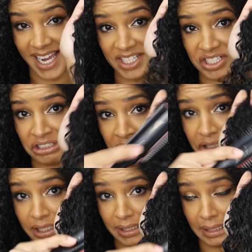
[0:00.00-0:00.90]
Kind of
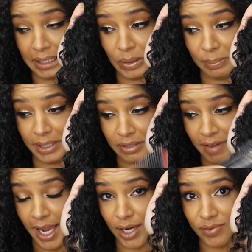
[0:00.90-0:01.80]
heard a little bit of
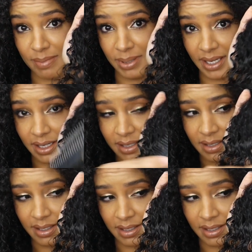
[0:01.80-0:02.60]
hair ripping.